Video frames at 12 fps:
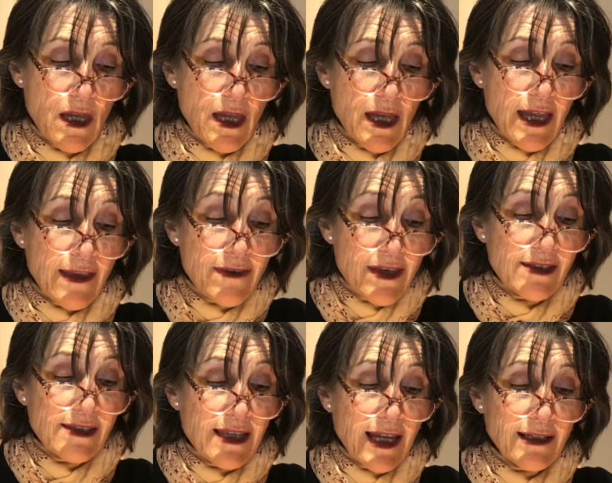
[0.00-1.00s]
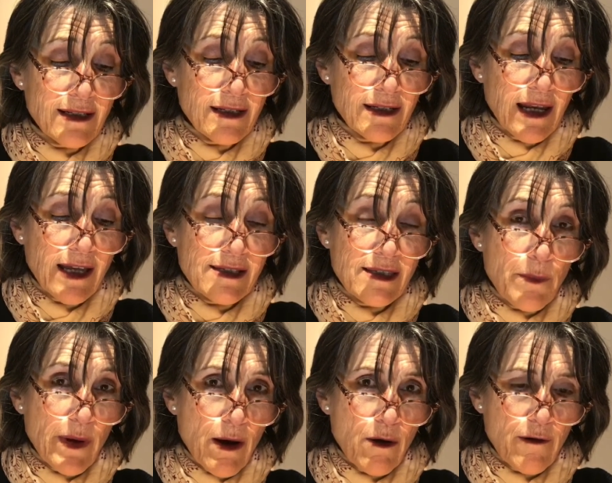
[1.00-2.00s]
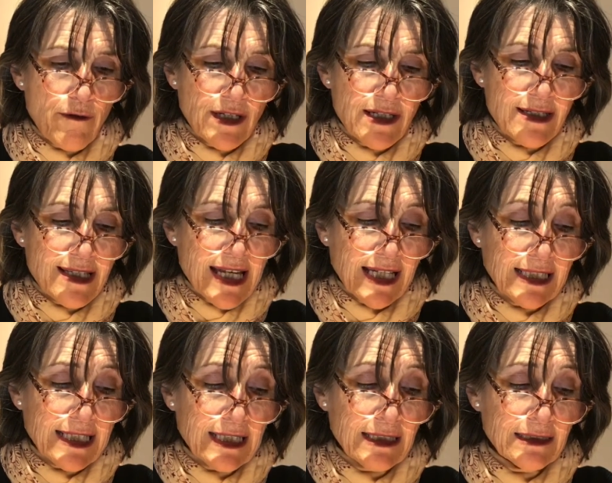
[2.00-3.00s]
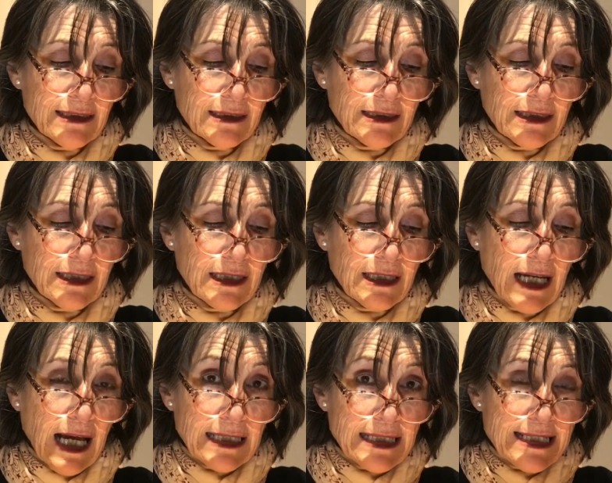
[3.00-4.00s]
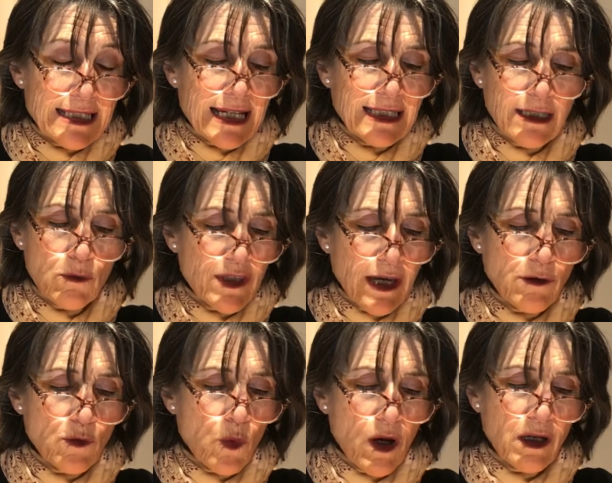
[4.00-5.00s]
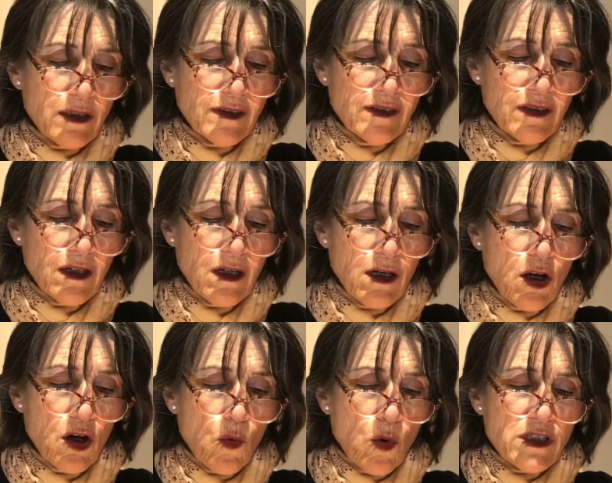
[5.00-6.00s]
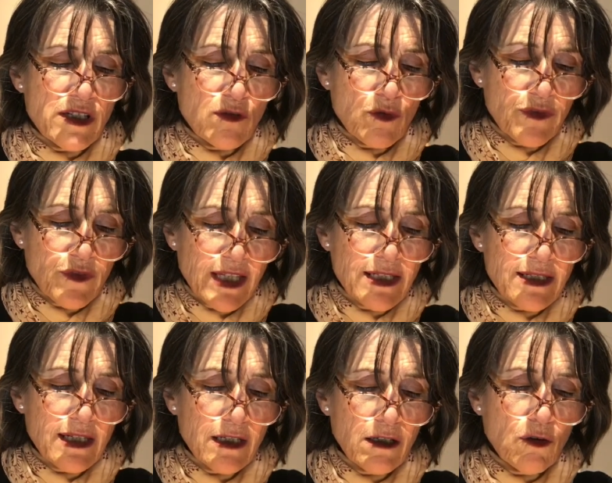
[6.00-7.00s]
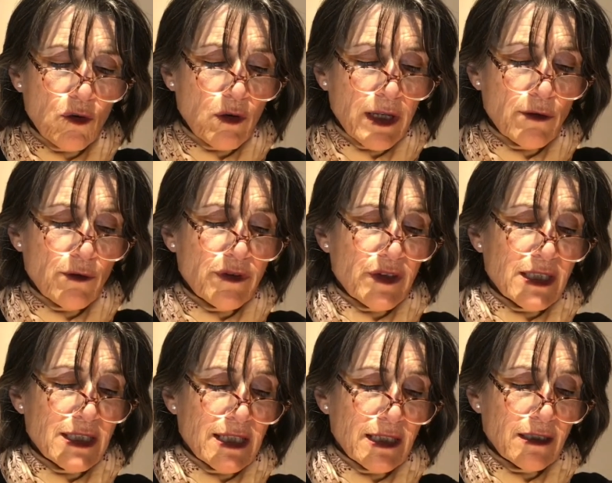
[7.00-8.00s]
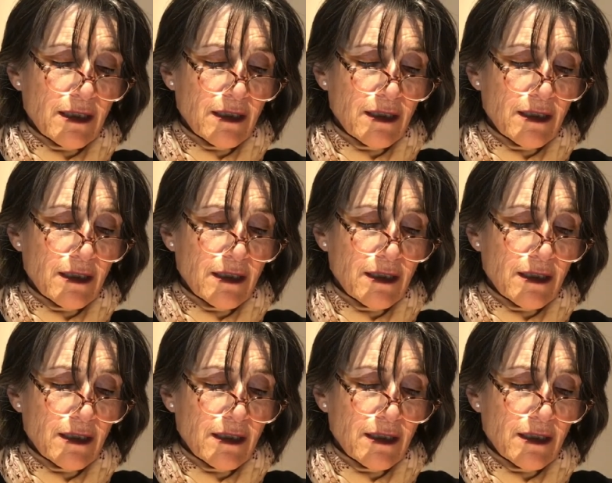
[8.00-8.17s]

In this, then, lies the power of understanding without words what is authentic or inauthentic.